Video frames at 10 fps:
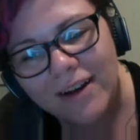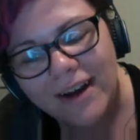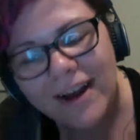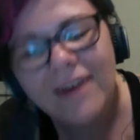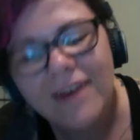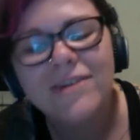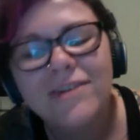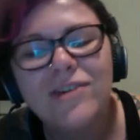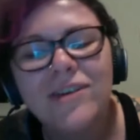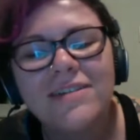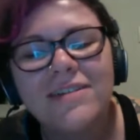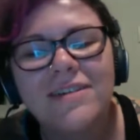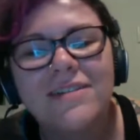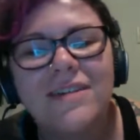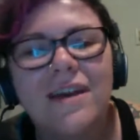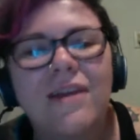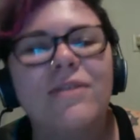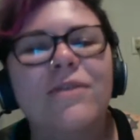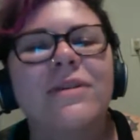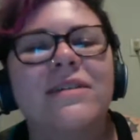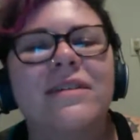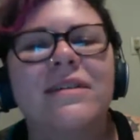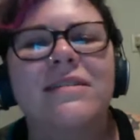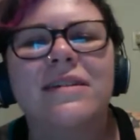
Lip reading: How does she exist? How do you exist?